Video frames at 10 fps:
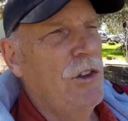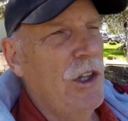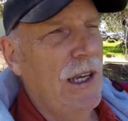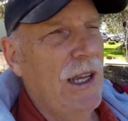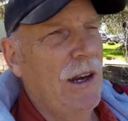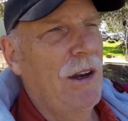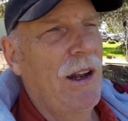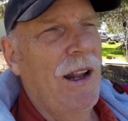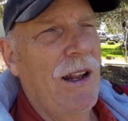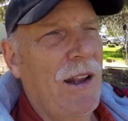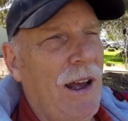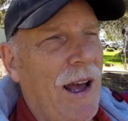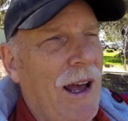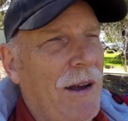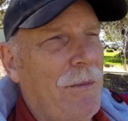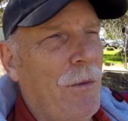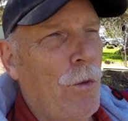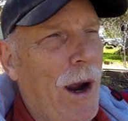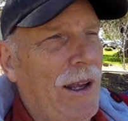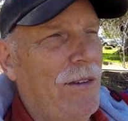chicken and
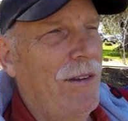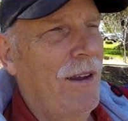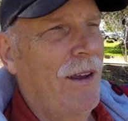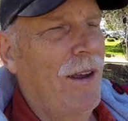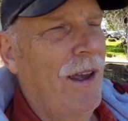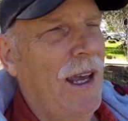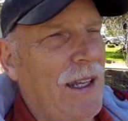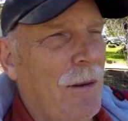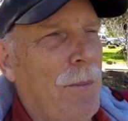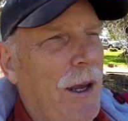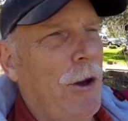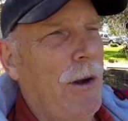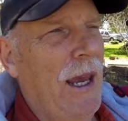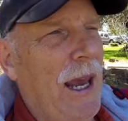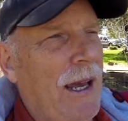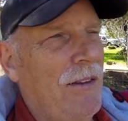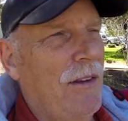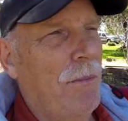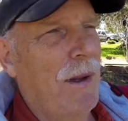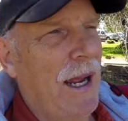rice in the bigger
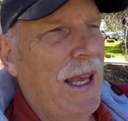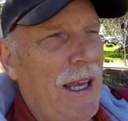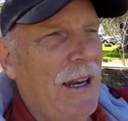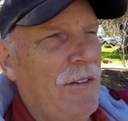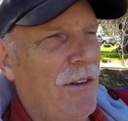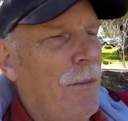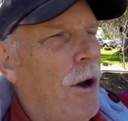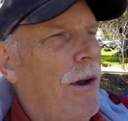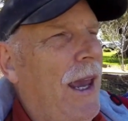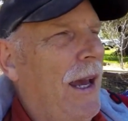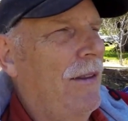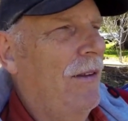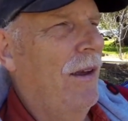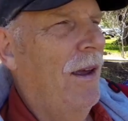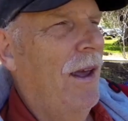cans, but I can get it in small cans.